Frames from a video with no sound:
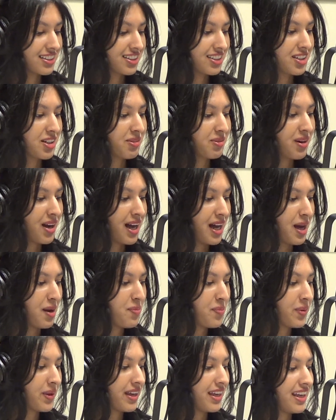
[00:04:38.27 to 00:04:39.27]
grew
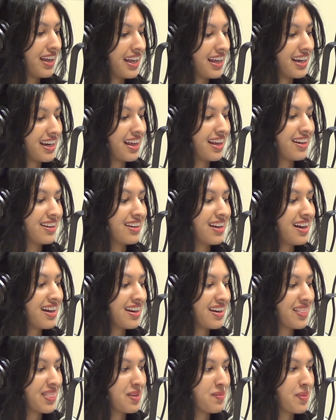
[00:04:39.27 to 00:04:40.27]
up in
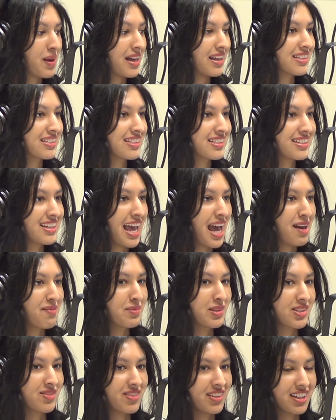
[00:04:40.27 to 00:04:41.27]
not the best
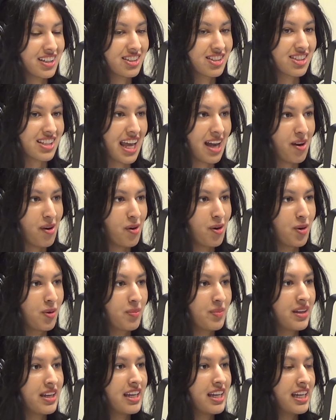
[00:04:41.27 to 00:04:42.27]
atmosphere, just at
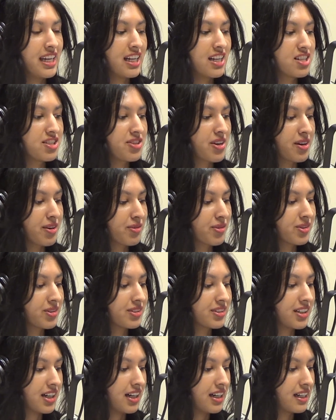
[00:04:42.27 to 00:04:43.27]
home in
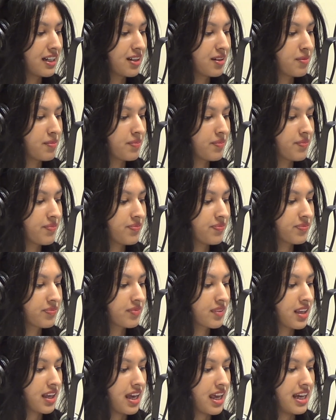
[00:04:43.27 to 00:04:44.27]
general.
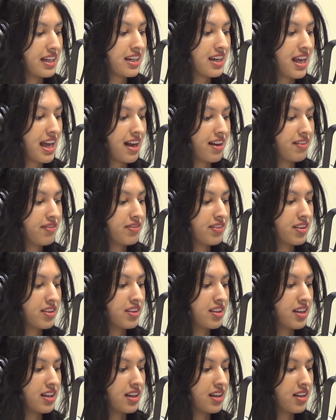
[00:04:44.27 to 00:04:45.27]
I didn't have
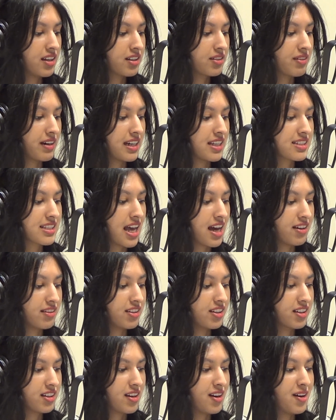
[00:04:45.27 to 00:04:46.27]
the greatest
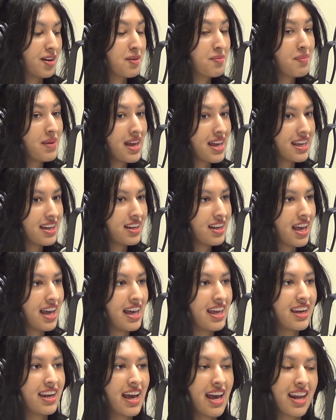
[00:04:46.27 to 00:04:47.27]
outlook on men,
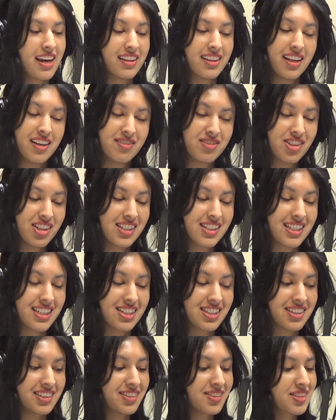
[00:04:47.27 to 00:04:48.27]
and I had a lot of trust
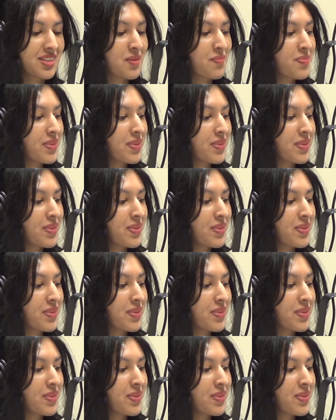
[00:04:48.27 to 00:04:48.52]
issues.